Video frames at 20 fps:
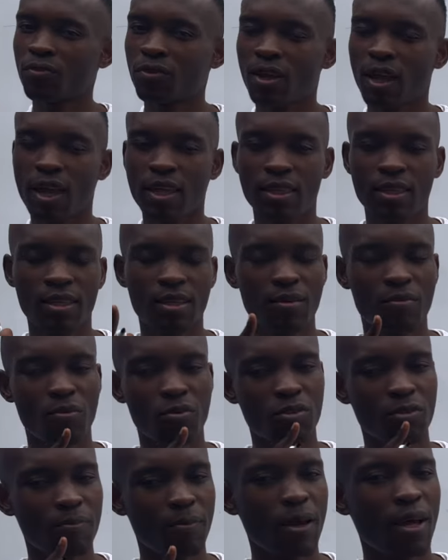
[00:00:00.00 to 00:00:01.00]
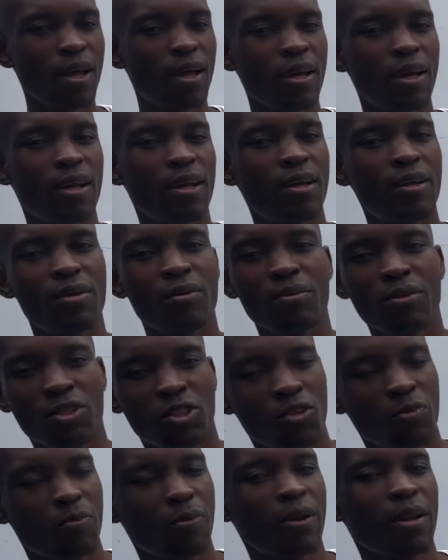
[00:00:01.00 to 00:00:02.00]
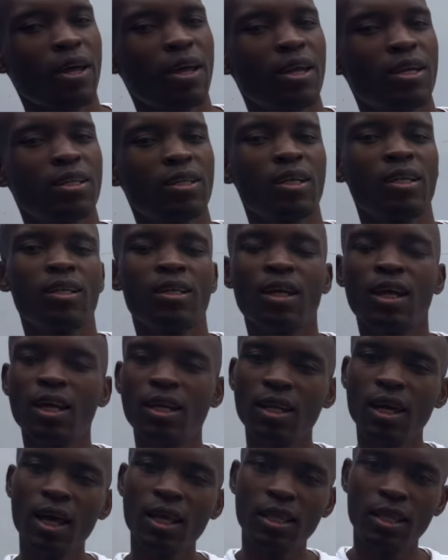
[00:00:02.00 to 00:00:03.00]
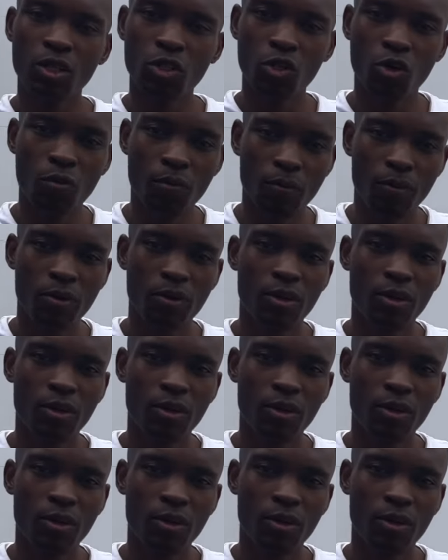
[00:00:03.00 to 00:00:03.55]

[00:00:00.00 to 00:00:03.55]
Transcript: I think it was Power Shop, right? In any other shop,